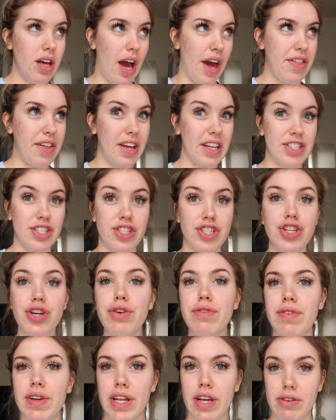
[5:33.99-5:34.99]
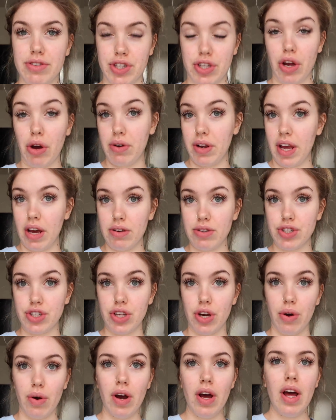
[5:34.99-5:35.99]
I think it's two videos ago now,
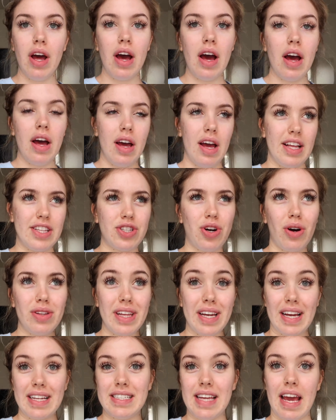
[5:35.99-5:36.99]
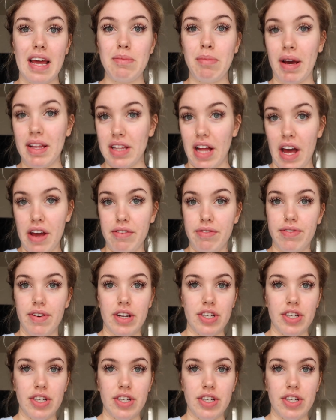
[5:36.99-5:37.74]
so it's called like a day in my life.